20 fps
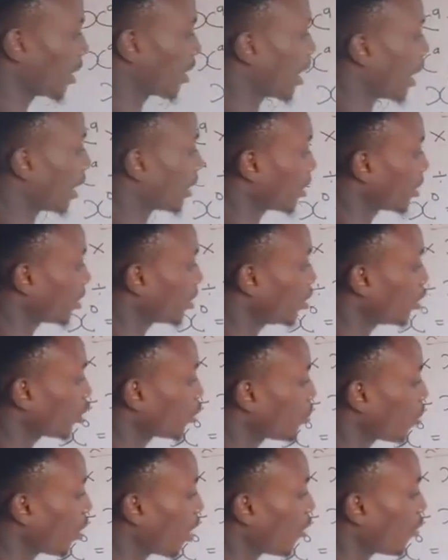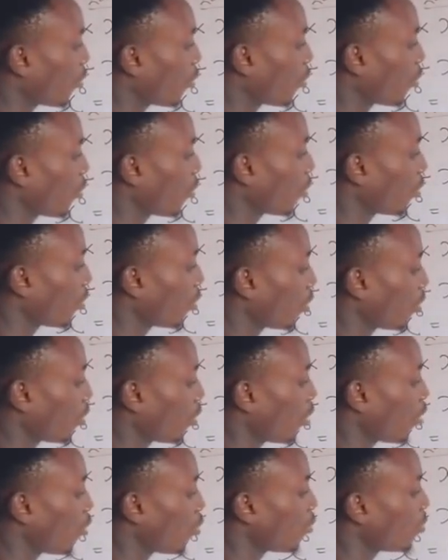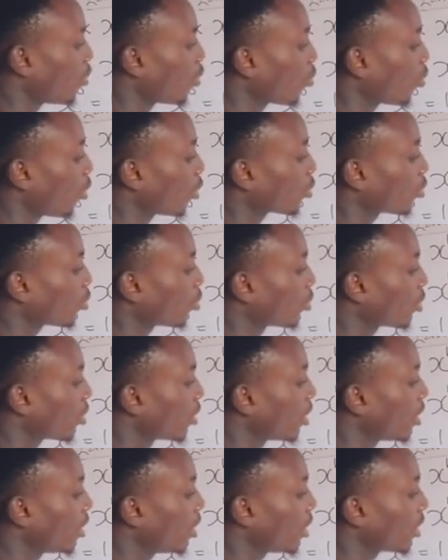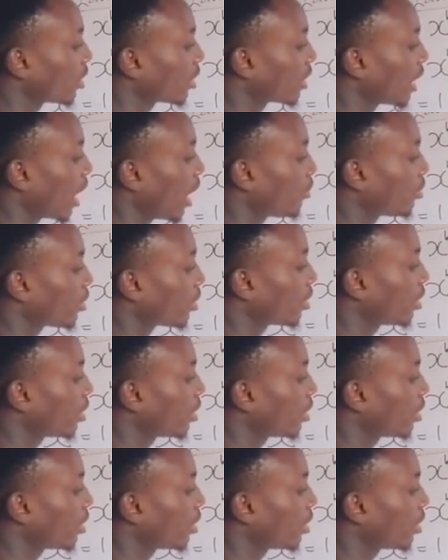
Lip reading: Now 3 raised to power 4 will be equals to 3 times